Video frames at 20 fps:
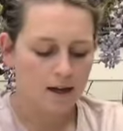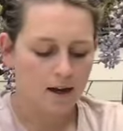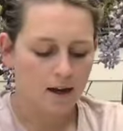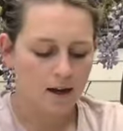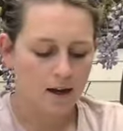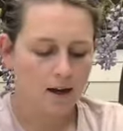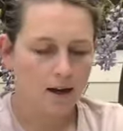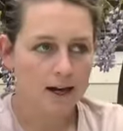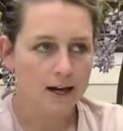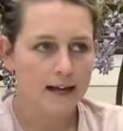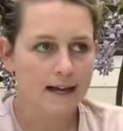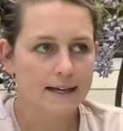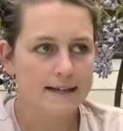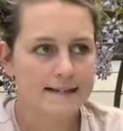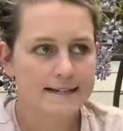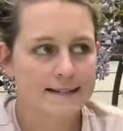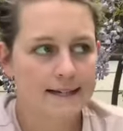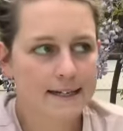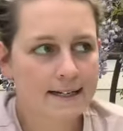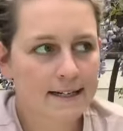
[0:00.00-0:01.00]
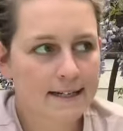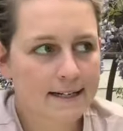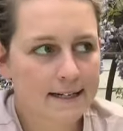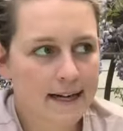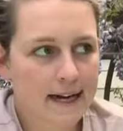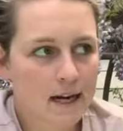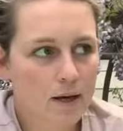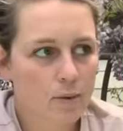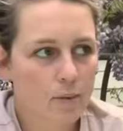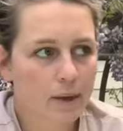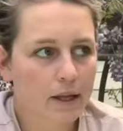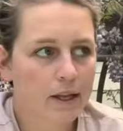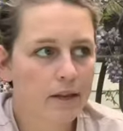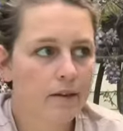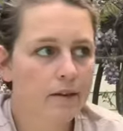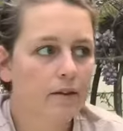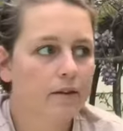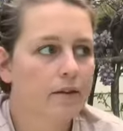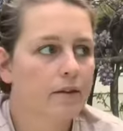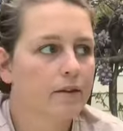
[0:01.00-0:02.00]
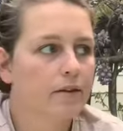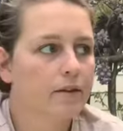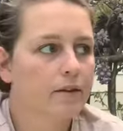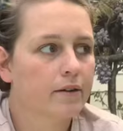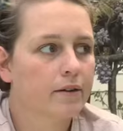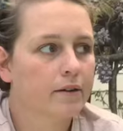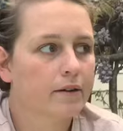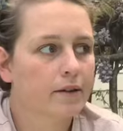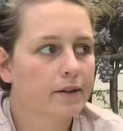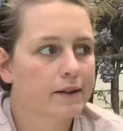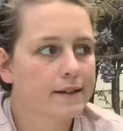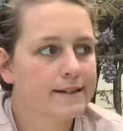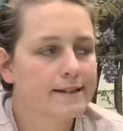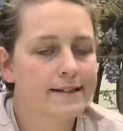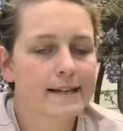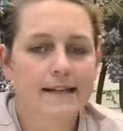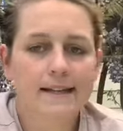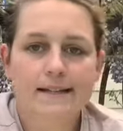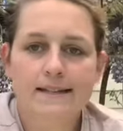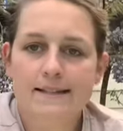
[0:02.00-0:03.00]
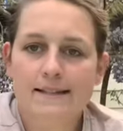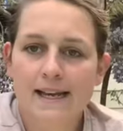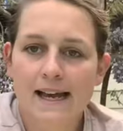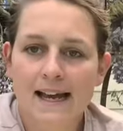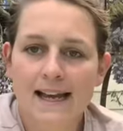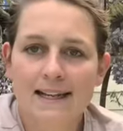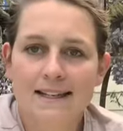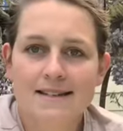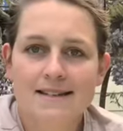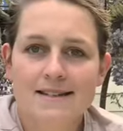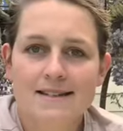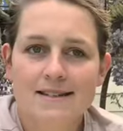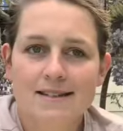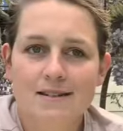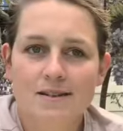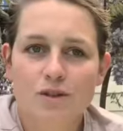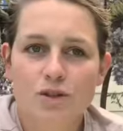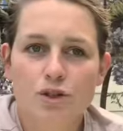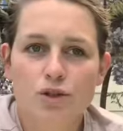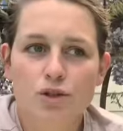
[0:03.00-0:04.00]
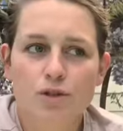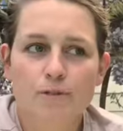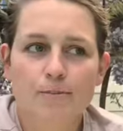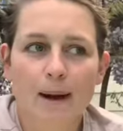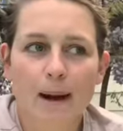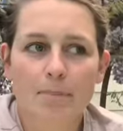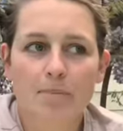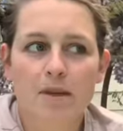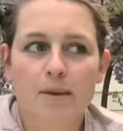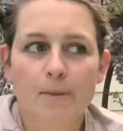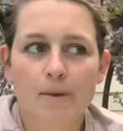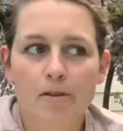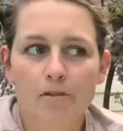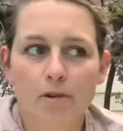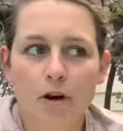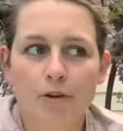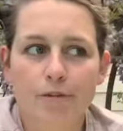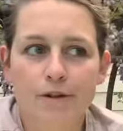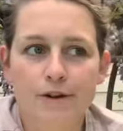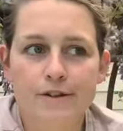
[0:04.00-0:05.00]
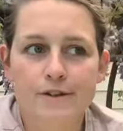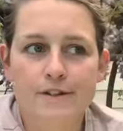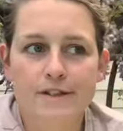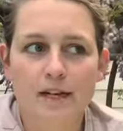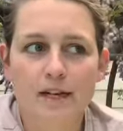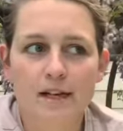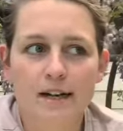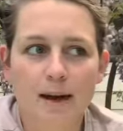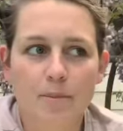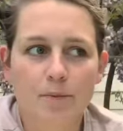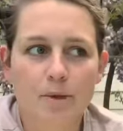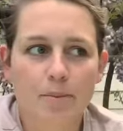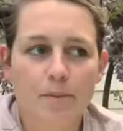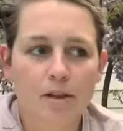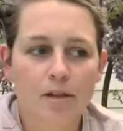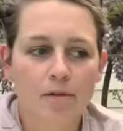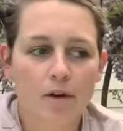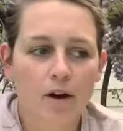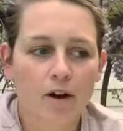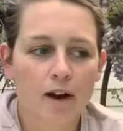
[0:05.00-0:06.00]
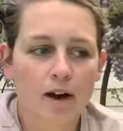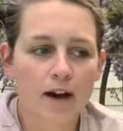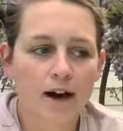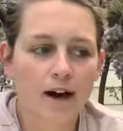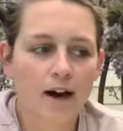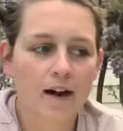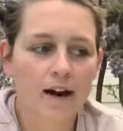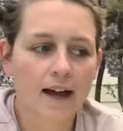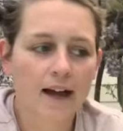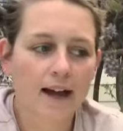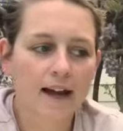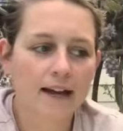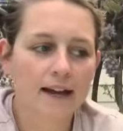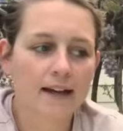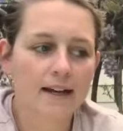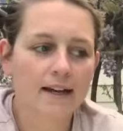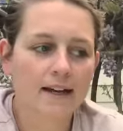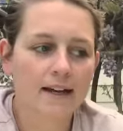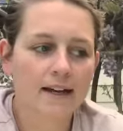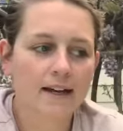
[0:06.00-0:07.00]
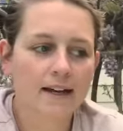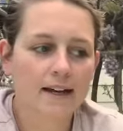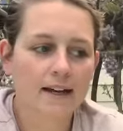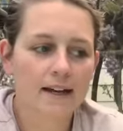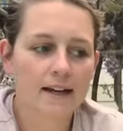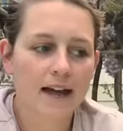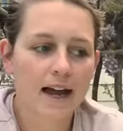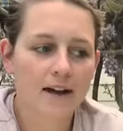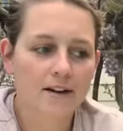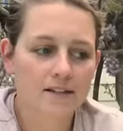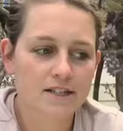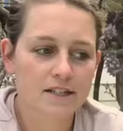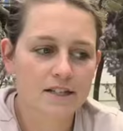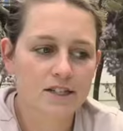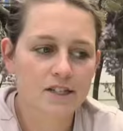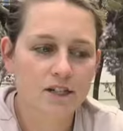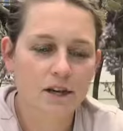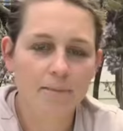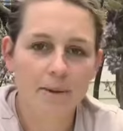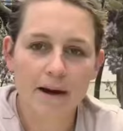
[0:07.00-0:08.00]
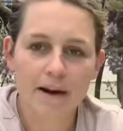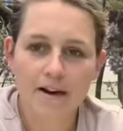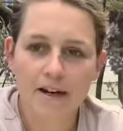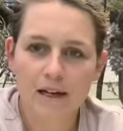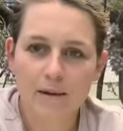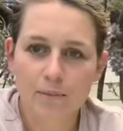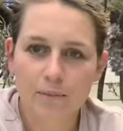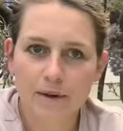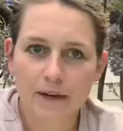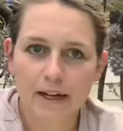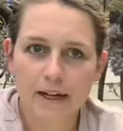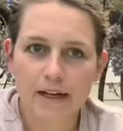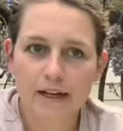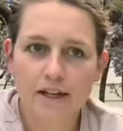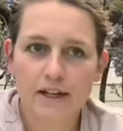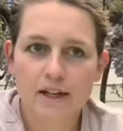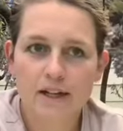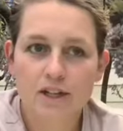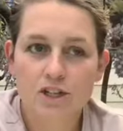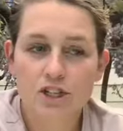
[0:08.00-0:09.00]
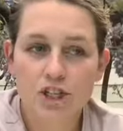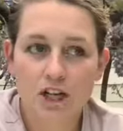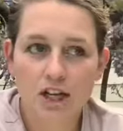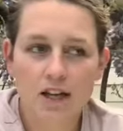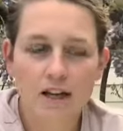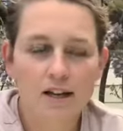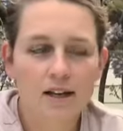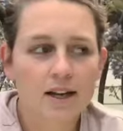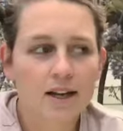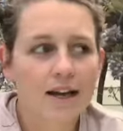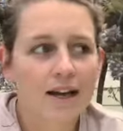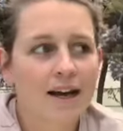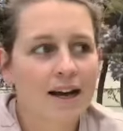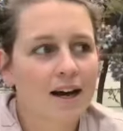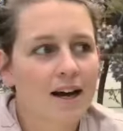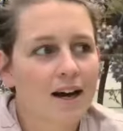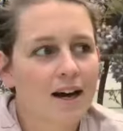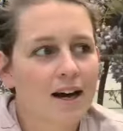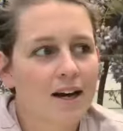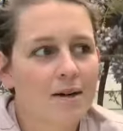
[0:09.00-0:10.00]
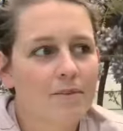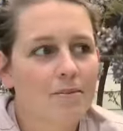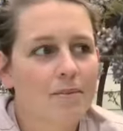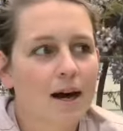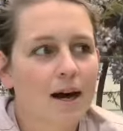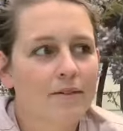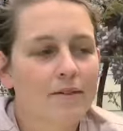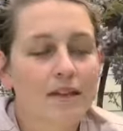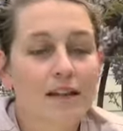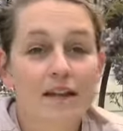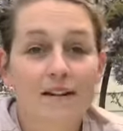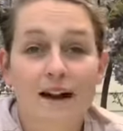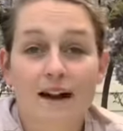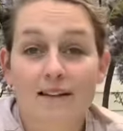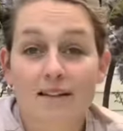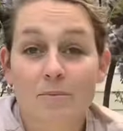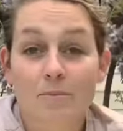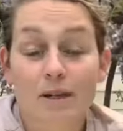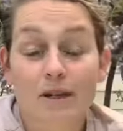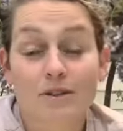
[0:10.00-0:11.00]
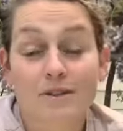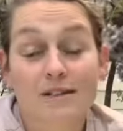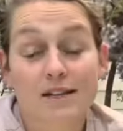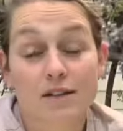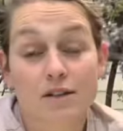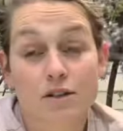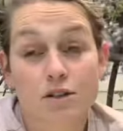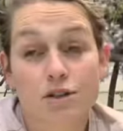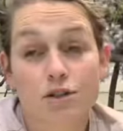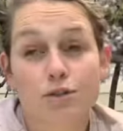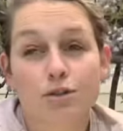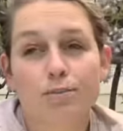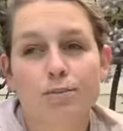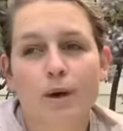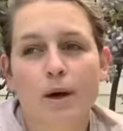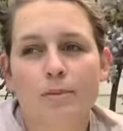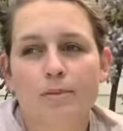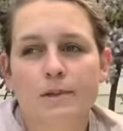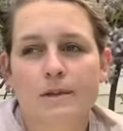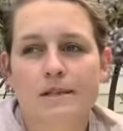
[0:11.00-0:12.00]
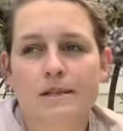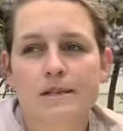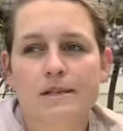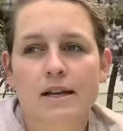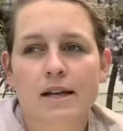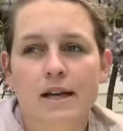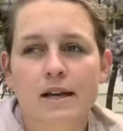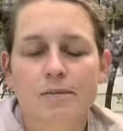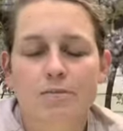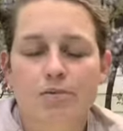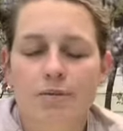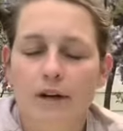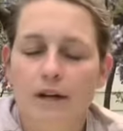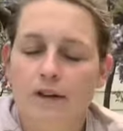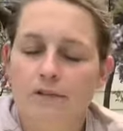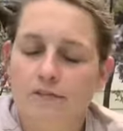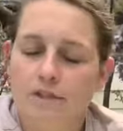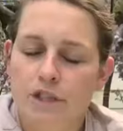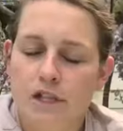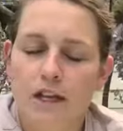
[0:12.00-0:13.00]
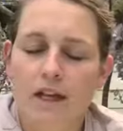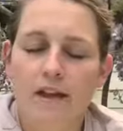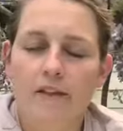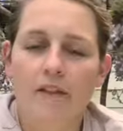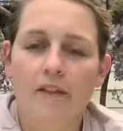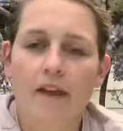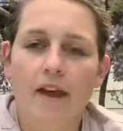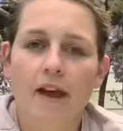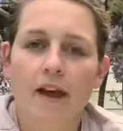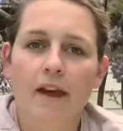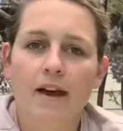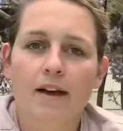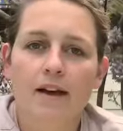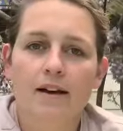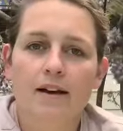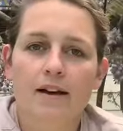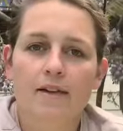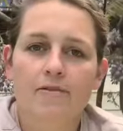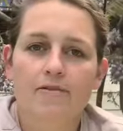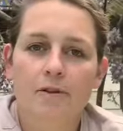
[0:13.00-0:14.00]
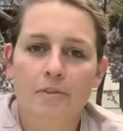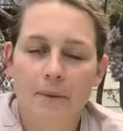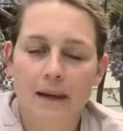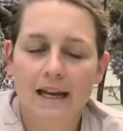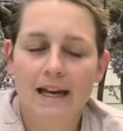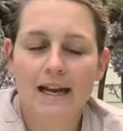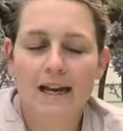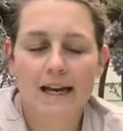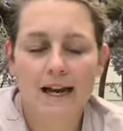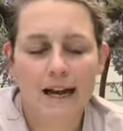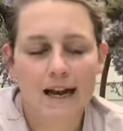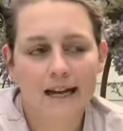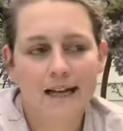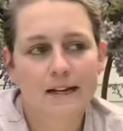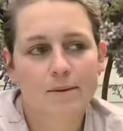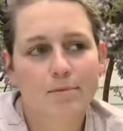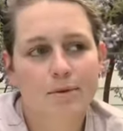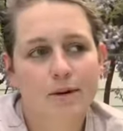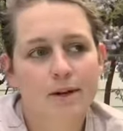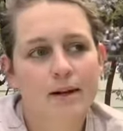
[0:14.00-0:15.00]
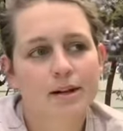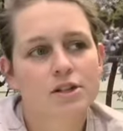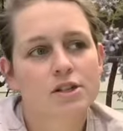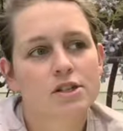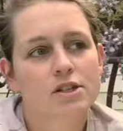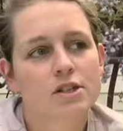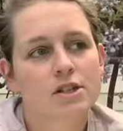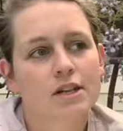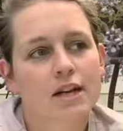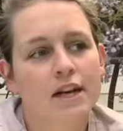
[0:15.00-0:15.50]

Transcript: I started out with 6 hens to my Plymouth Rock rooster. Now Plymouth Rock are a heritage American breed chicken. I really like them because they're a dual purpose breed of chicken there for meat and egg production.